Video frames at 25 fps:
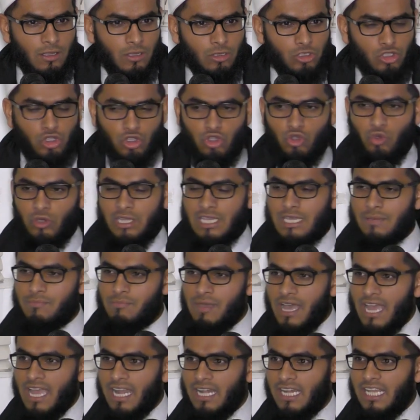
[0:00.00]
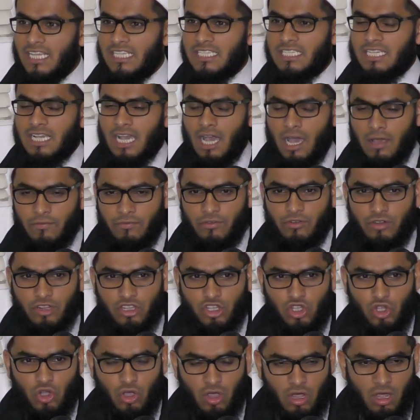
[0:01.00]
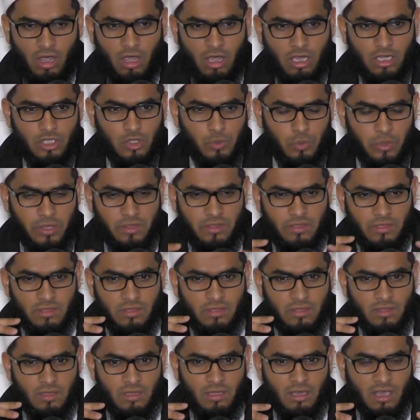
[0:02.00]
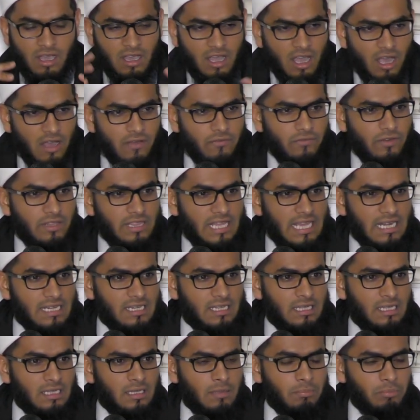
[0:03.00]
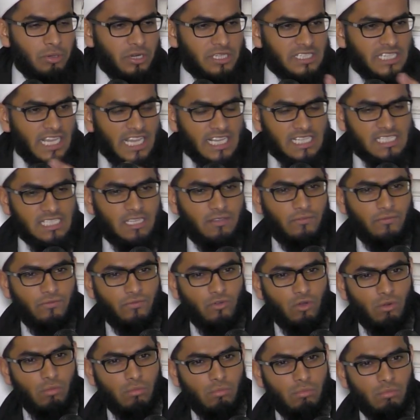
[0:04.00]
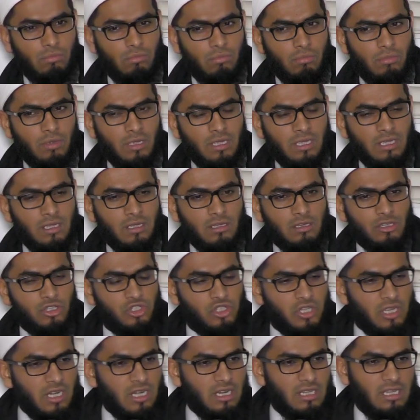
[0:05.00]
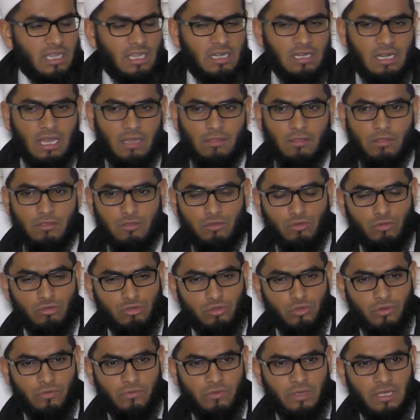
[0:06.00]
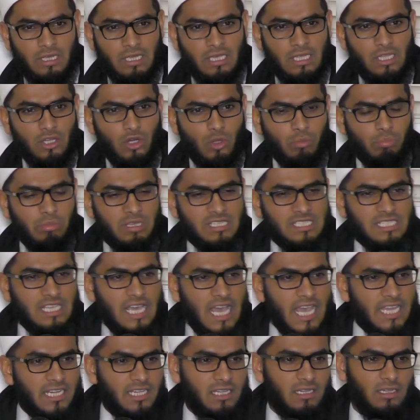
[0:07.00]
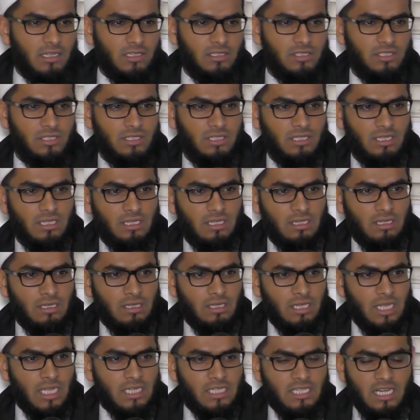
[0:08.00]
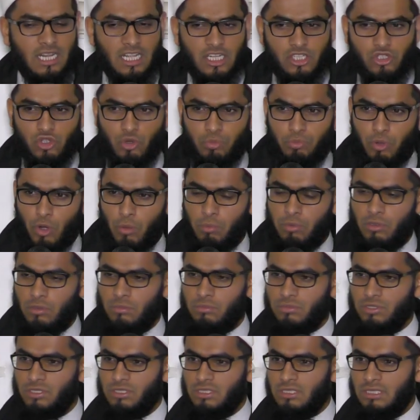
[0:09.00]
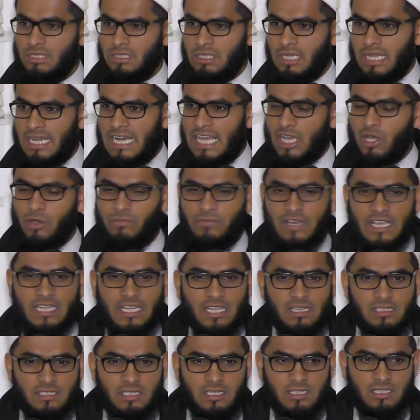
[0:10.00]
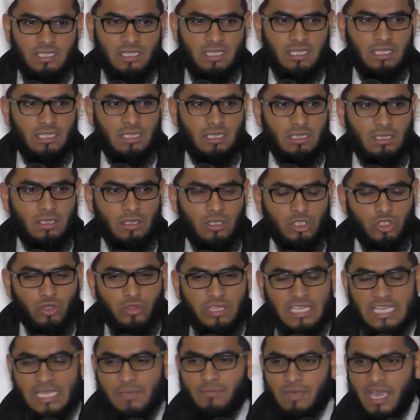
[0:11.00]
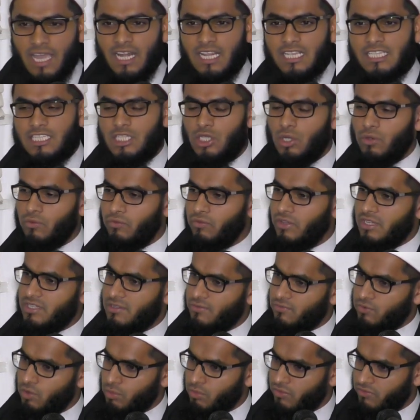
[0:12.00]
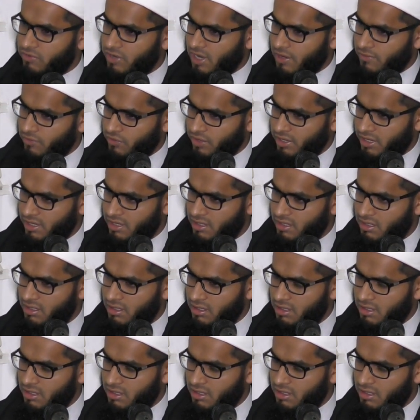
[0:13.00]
So your iman is covering your heart with a cover that protects it from shirk and other sorts of, you know, misguidedness, intellectual problems, lack of identity. So the iman itself is a form of covering.